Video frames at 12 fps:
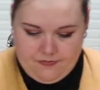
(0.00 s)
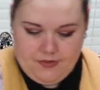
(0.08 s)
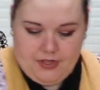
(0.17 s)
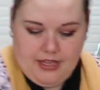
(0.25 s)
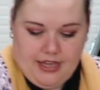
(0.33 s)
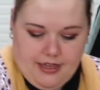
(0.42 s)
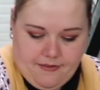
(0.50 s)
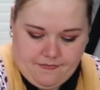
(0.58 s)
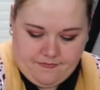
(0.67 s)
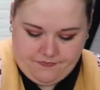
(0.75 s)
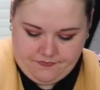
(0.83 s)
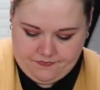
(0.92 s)
Okay,
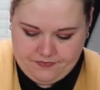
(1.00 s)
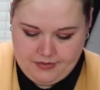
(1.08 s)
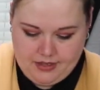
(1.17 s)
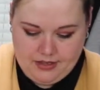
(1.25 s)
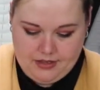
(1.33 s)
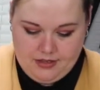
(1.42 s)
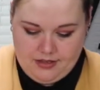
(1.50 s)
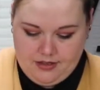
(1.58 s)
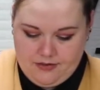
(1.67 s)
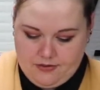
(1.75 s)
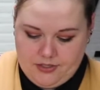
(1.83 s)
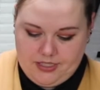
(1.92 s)

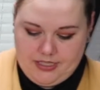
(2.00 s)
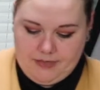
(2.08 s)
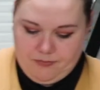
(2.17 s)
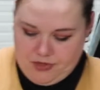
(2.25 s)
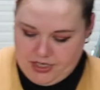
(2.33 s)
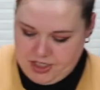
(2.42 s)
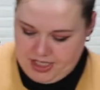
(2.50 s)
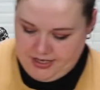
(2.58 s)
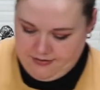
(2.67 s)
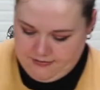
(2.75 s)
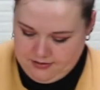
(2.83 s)
we're just gonna brush it.